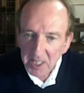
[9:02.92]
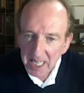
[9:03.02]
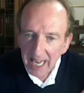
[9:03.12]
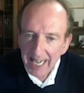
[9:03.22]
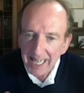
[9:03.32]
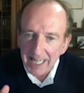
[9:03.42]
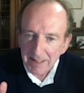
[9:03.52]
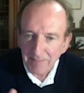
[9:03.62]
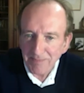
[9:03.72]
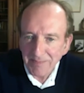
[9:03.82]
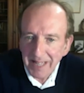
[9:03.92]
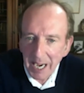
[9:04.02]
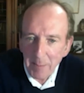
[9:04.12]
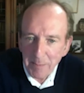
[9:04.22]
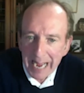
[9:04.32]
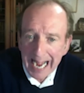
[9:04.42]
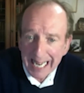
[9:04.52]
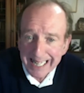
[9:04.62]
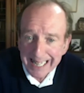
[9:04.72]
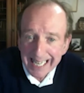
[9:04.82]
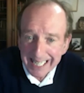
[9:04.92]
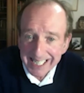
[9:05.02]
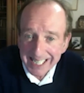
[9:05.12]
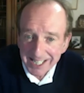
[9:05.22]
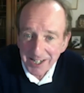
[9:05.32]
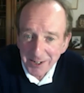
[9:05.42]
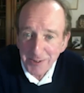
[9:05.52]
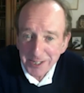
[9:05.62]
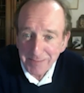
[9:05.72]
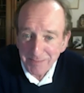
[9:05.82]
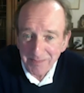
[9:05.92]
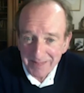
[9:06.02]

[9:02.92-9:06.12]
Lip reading: say are bad things to use.